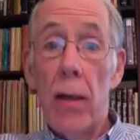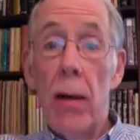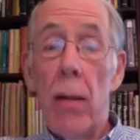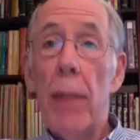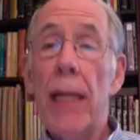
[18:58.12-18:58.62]

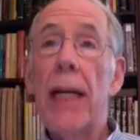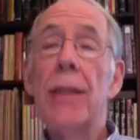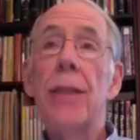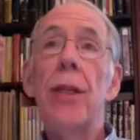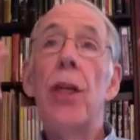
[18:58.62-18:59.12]

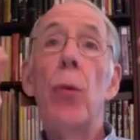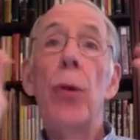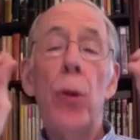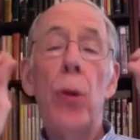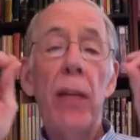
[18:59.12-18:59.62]
because you were
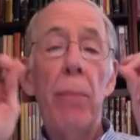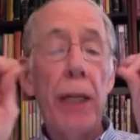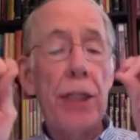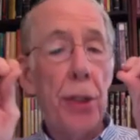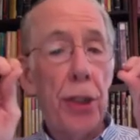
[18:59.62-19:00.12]
doing the
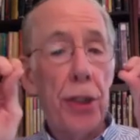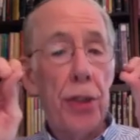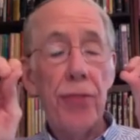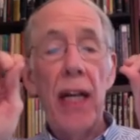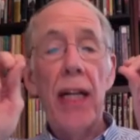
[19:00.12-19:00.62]
best you could
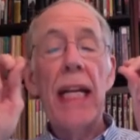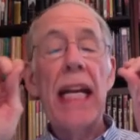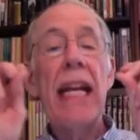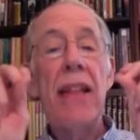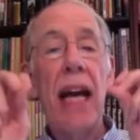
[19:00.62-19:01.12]
have done
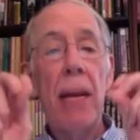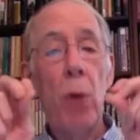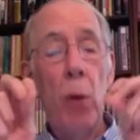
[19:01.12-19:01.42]
in that moment